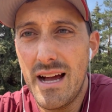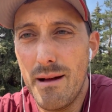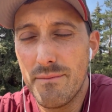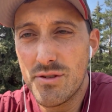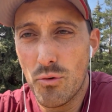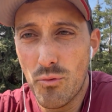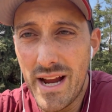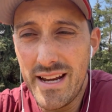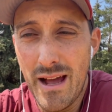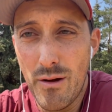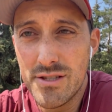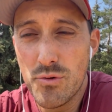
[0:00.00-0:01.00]
So right
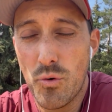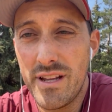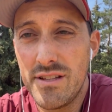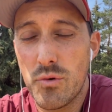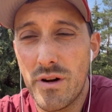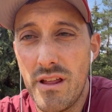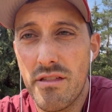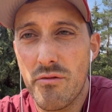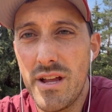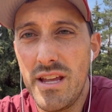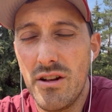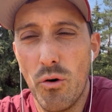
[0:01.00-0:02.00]
now in
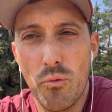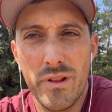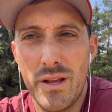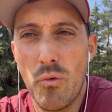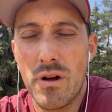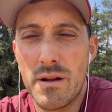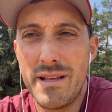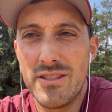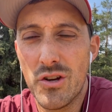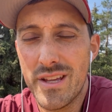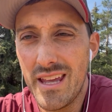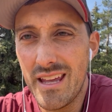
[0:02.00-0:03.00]
2023, you don't really want to be
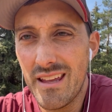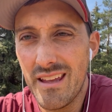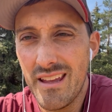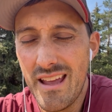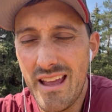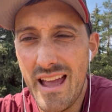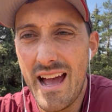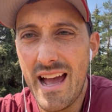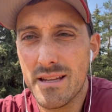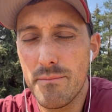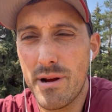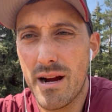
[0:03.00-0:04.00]
looking at
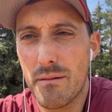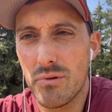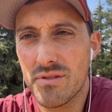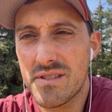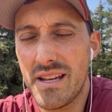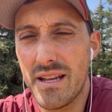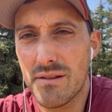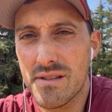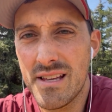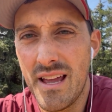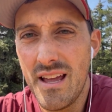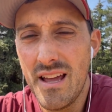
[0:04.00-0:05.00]
comparable
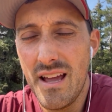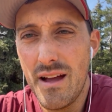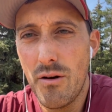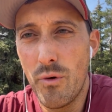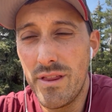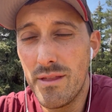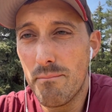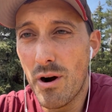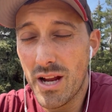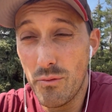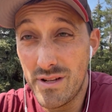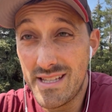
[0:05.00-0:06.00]
sales when the
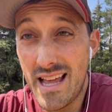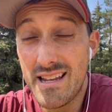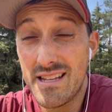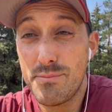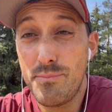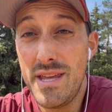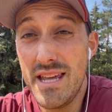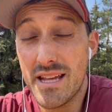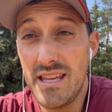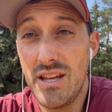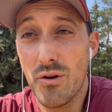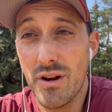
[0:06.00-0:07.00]
market was at its peak a
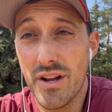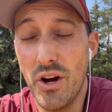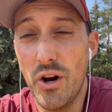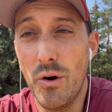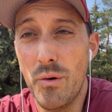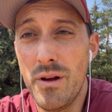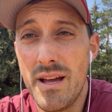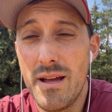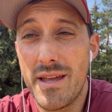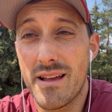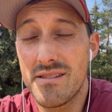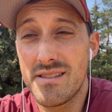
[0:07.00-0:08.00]
year ago,
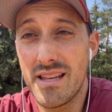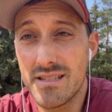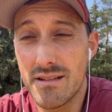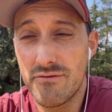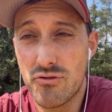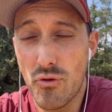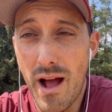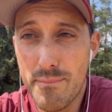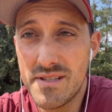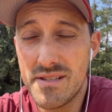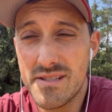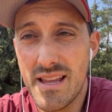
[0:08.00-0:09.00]
because things have dropped
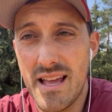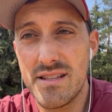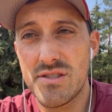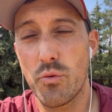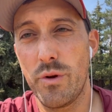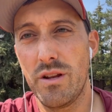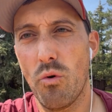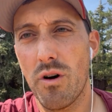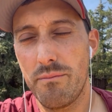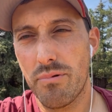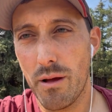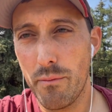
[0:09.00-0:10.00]
since then. So we'd
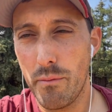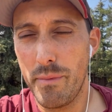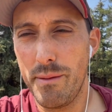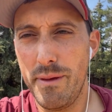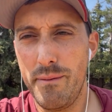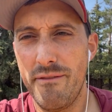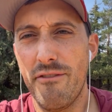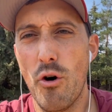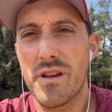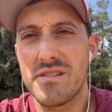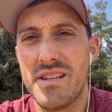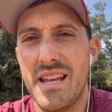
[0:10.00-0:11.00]
want to probably be
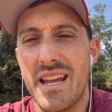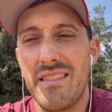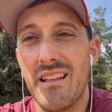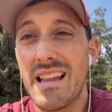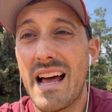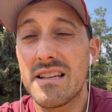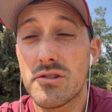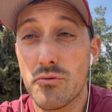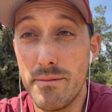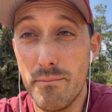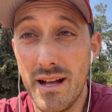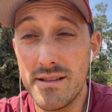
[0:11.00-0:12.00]
focusing in the last
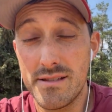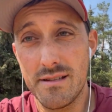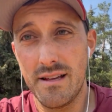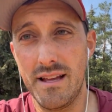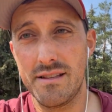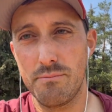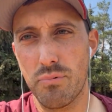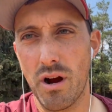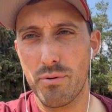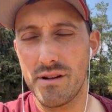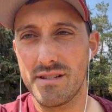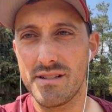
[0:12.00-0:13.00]
3 months at
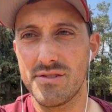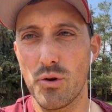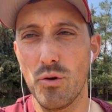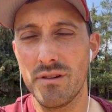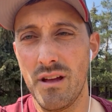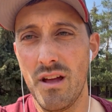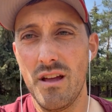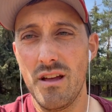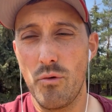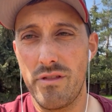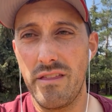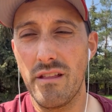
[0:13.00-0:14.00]
properties that sold
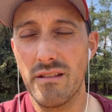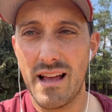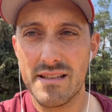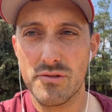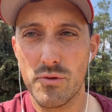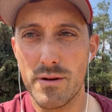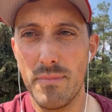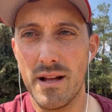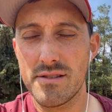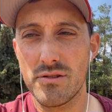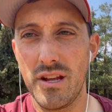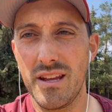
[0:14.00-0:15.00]
within the last 3
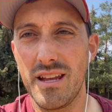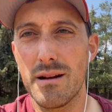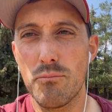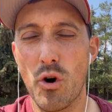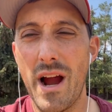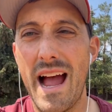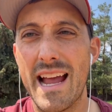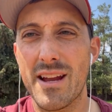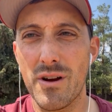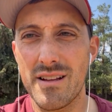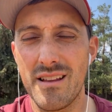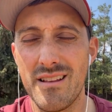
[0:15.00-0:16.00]
months, so you can get a more
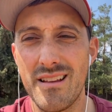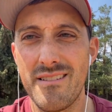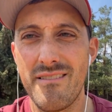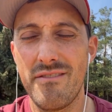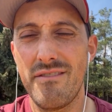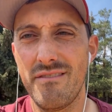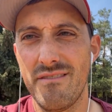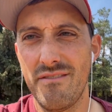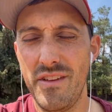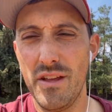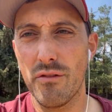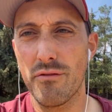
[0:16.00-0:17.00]
accurate
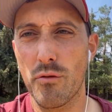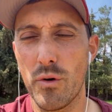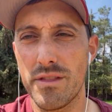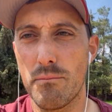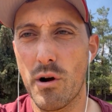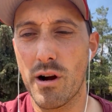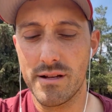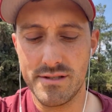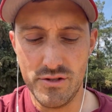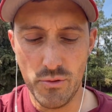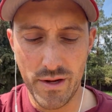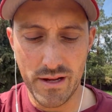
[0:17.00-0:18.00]
feel for what the market's
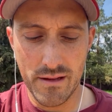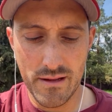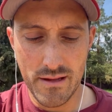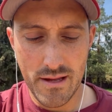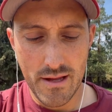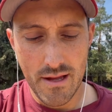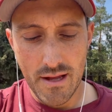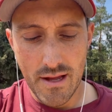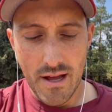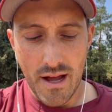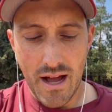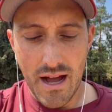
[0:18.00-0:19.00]
doing.
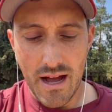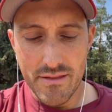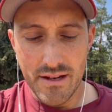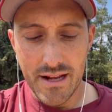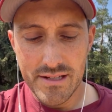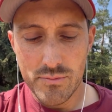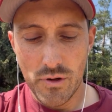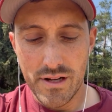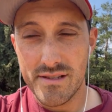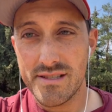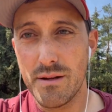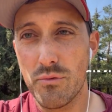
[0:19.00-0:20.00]
The next one
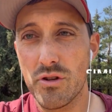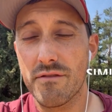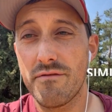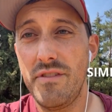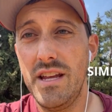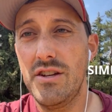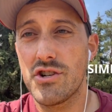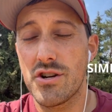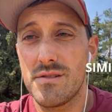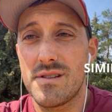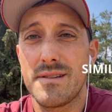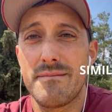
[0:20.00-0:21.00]
is similar
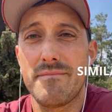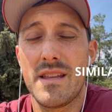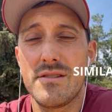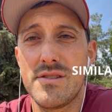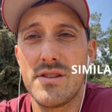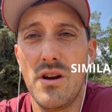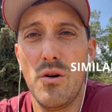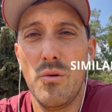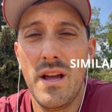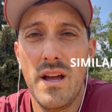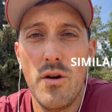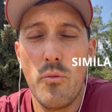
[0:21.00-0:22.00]
features. So
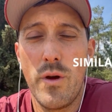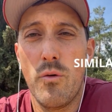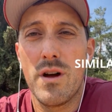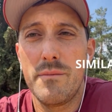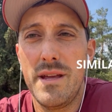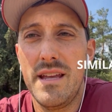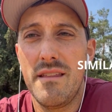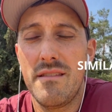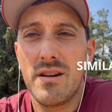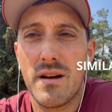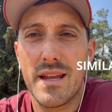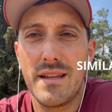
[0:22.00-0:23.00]
we want to be
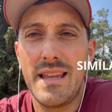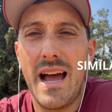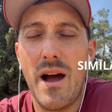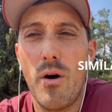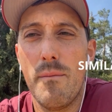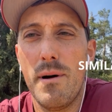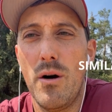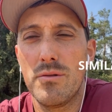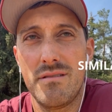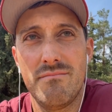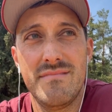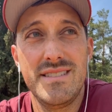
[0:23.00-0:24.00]
talking now about
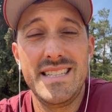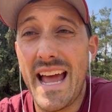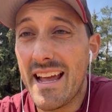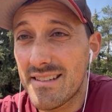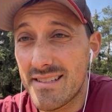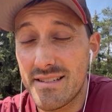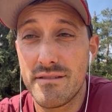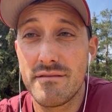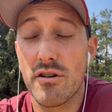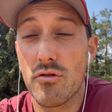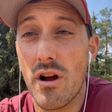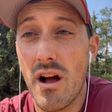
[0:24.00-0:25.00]
decks,
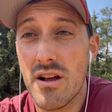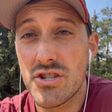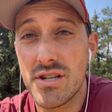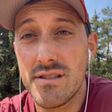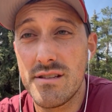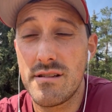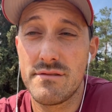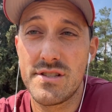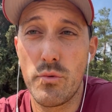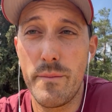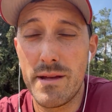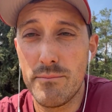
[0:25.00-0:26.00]
garages,
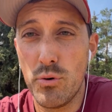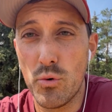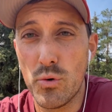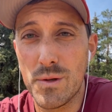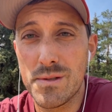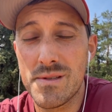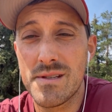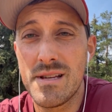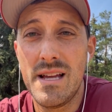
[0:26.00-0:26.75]
swimming pools,